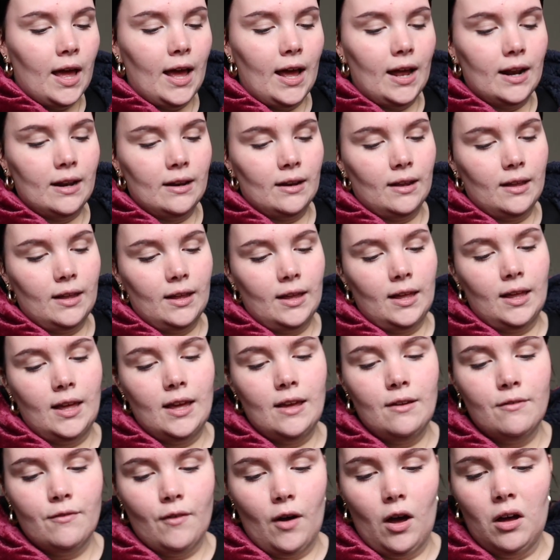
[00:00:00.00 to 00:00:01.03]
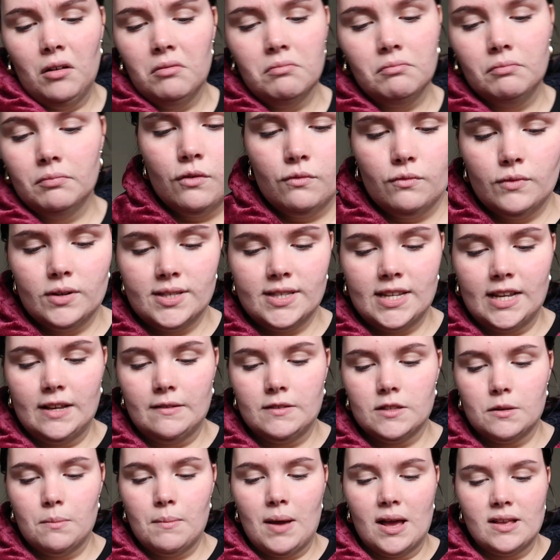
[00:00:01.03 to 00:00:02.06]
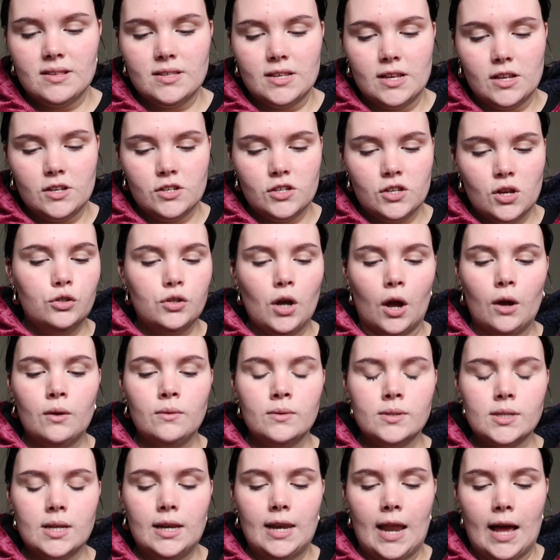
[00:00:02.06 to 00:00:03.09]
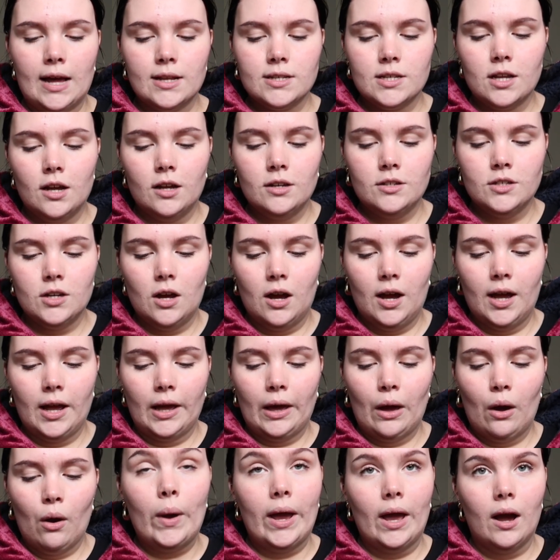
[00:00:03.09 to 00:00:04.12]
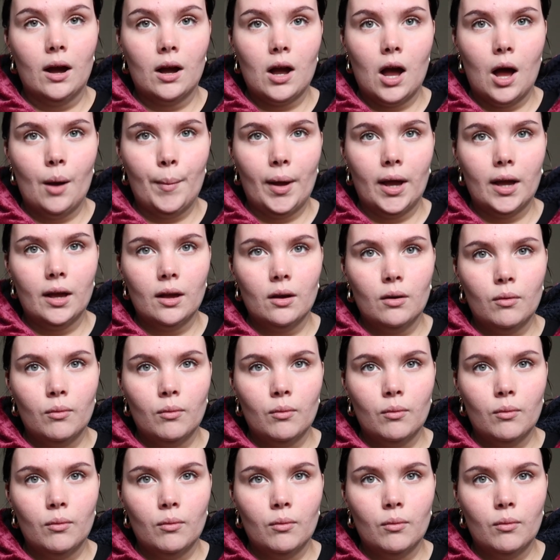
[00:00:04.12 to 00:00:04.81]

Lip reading: and Kiva receives a message. Don't let her die. We are coming.